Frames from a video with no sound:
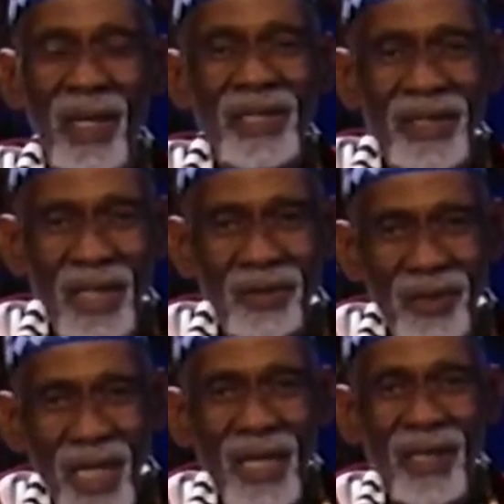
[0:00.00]
is that
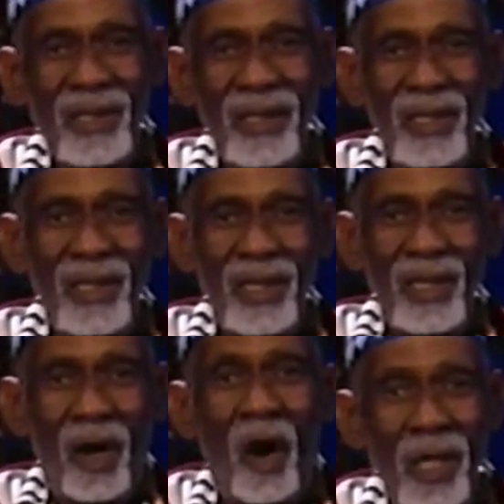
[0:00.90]
today,
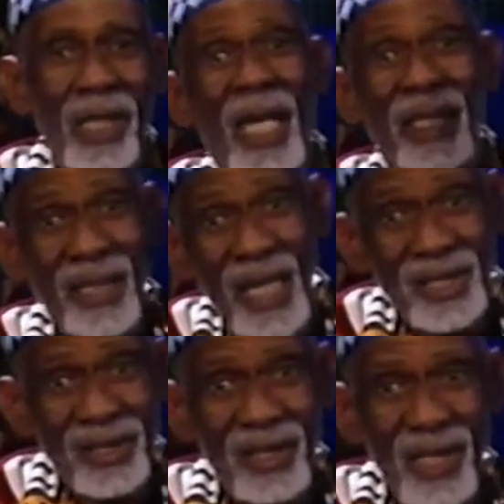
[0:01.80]
unlike
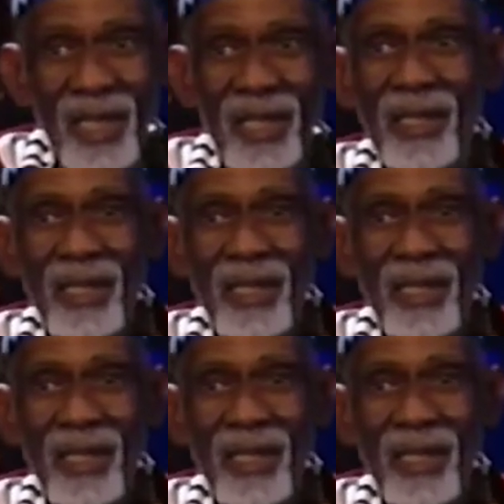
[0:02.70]
yesterday,